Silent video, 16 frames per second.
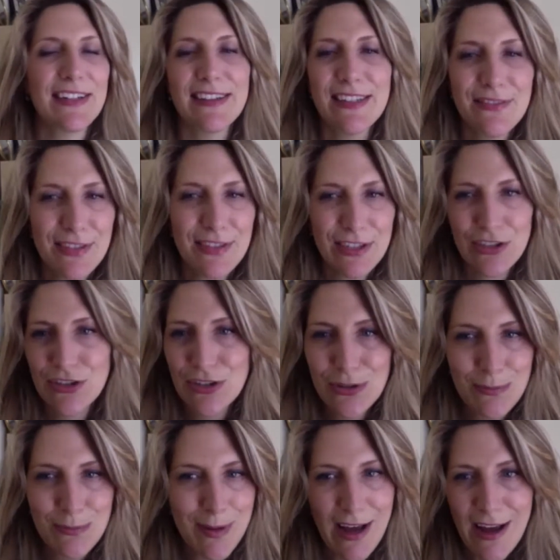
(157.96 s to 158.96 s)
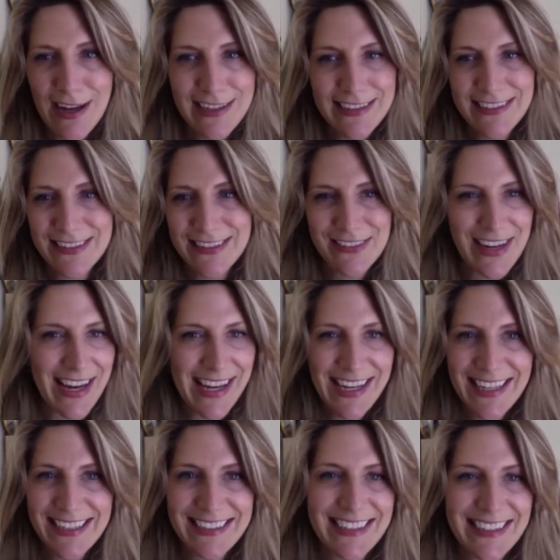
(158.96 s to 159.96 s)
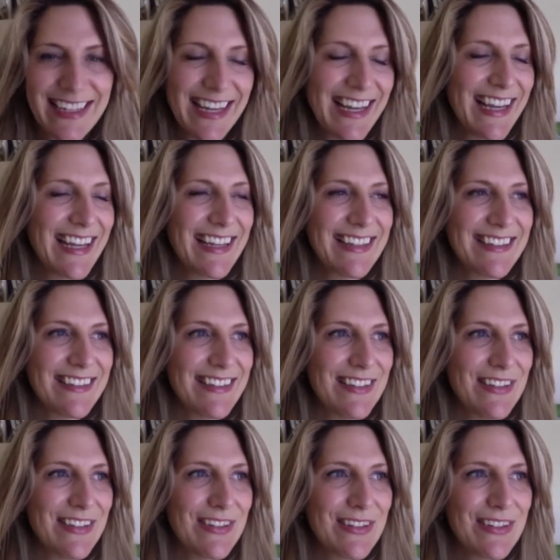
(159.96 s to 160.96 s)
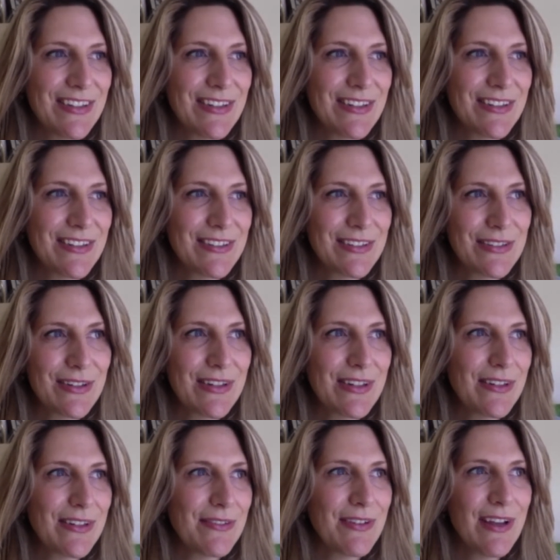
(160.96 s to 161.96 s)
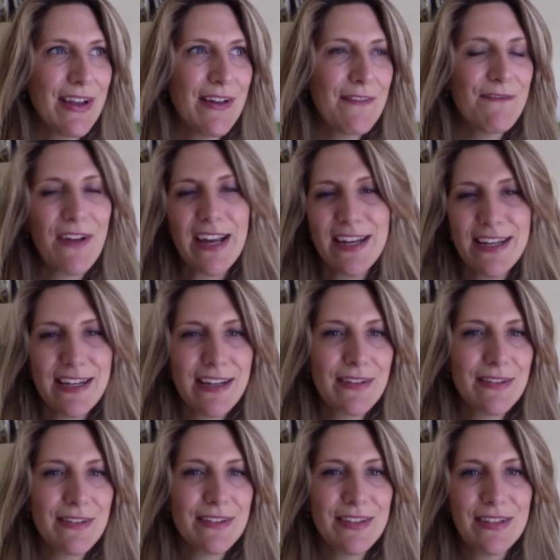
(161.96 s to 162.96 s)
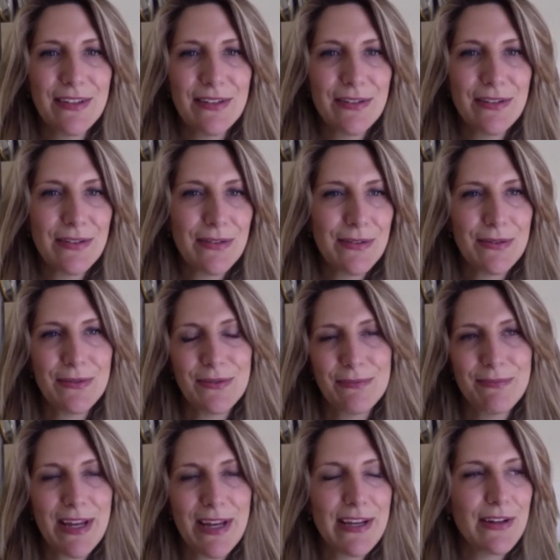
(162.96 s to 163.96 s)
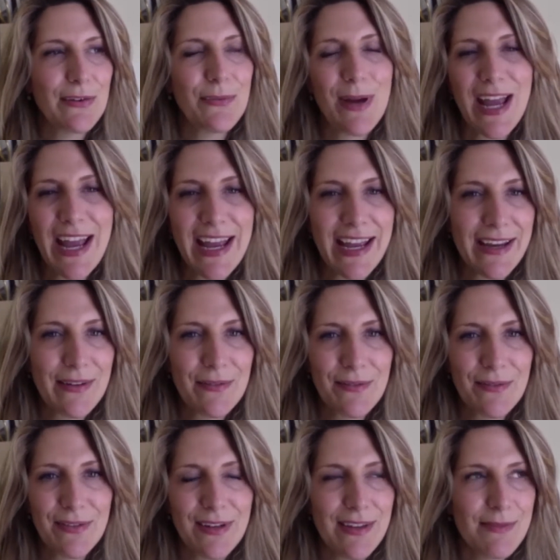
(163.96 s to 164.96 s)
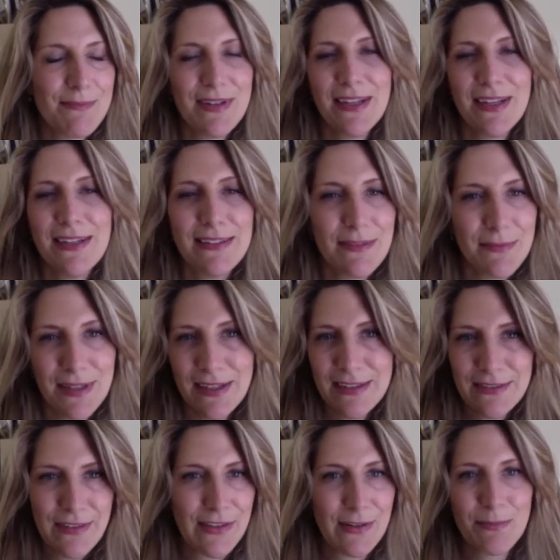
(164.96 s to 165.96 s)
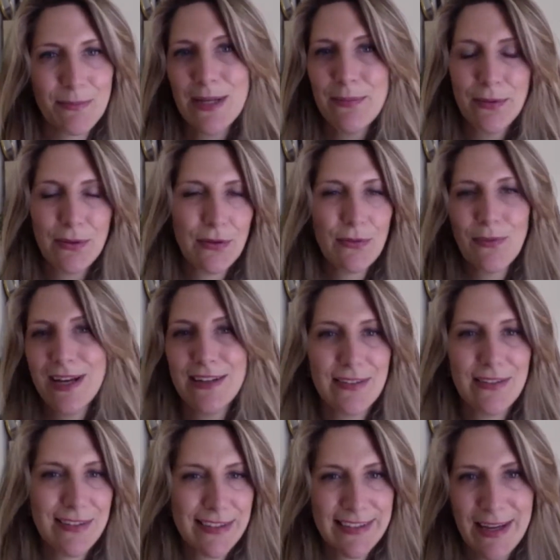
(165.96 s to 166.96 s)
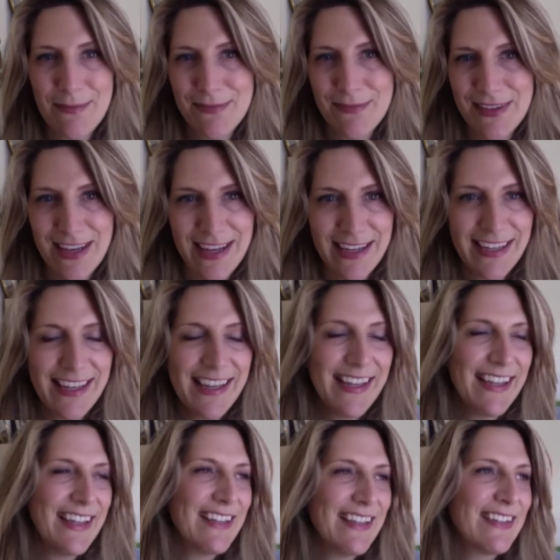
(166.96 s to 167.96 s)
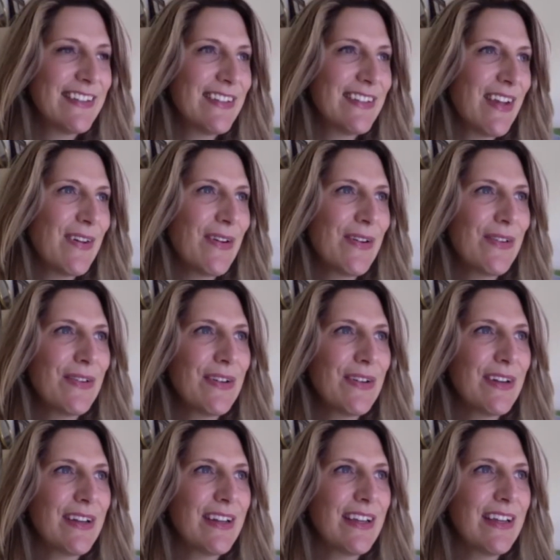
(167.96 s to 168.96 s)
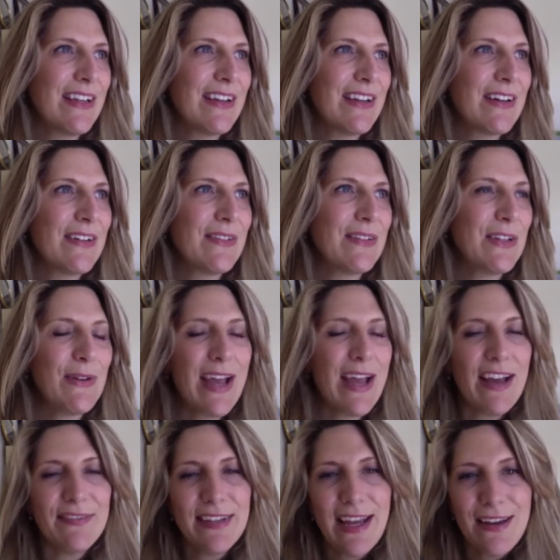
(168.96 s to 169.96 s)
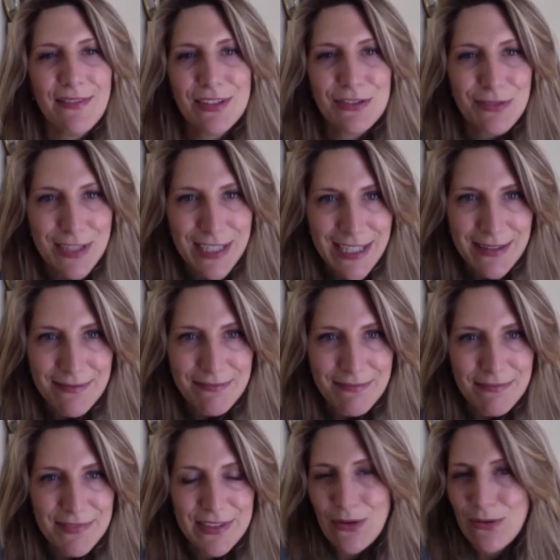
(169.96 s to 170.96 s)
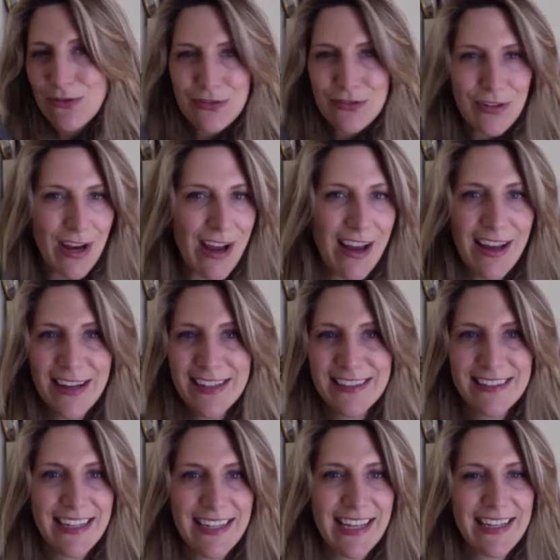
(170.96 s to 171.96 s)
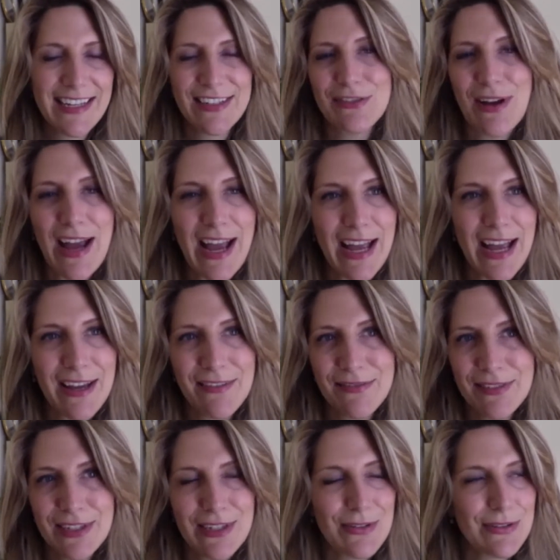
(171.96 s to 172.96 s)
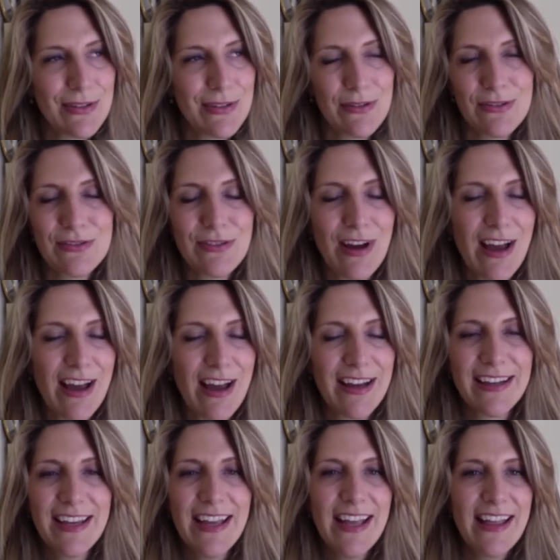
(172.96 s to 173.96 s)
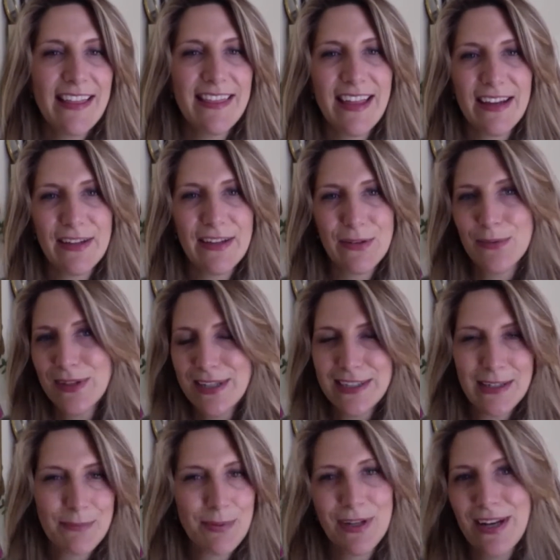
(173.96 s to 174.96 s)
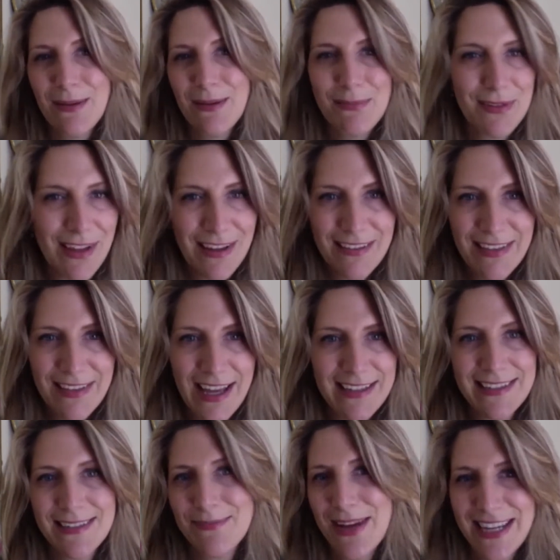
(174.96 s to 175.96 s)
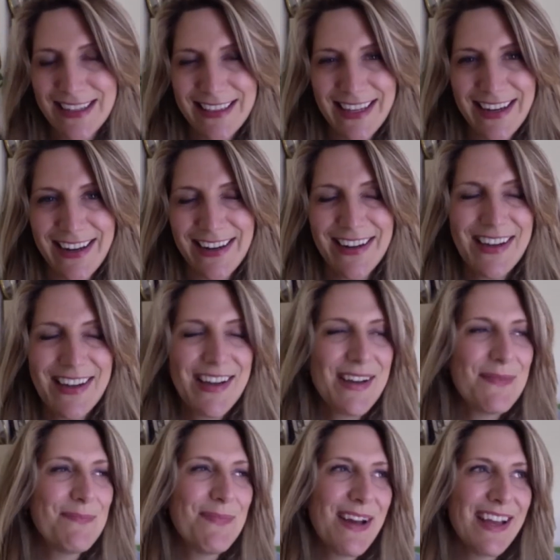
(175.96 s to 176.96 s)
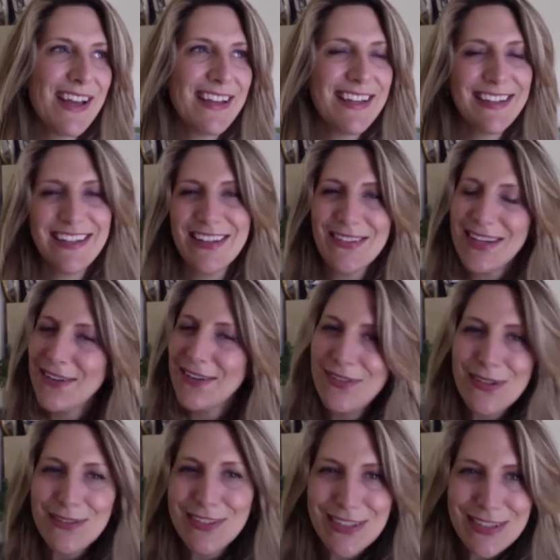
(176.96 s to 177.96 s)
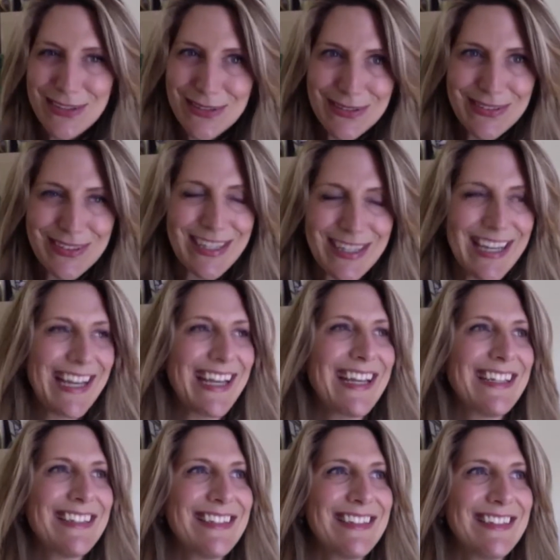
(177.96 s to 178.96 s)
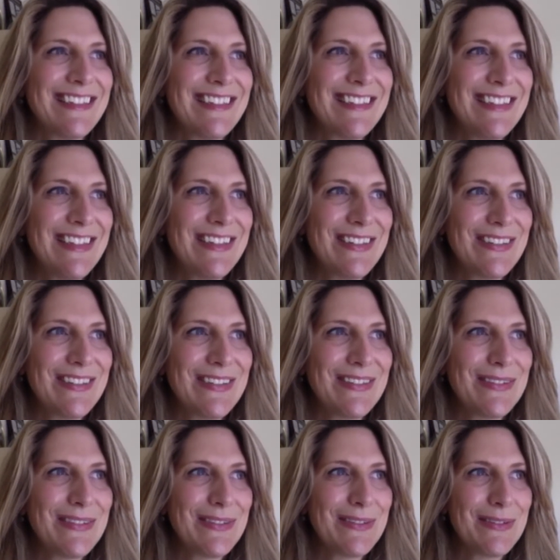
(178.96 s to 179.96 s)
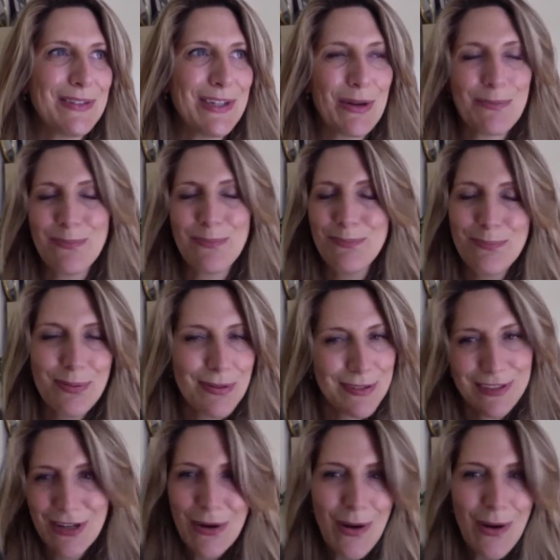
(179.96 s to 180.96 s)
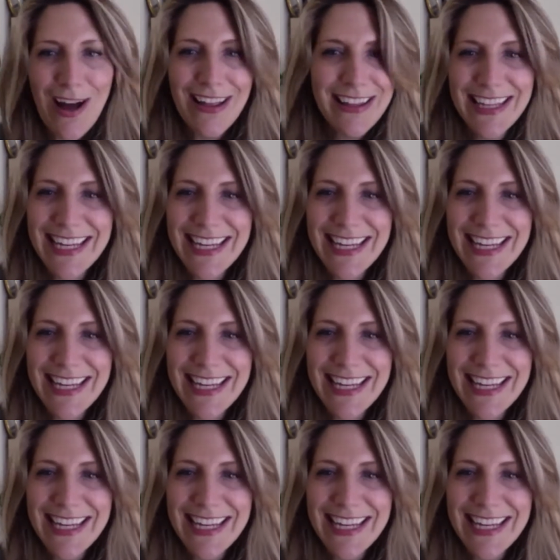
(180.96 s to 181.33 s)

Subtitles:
going to live in a shoebox, right? And you're sort of fighting to make your way with millions and millions of other people who want to do the same thing. So, you have to have a dream so strong and a drive, so strong that you're willing to put up with all that to make it there. But, if you do and you go all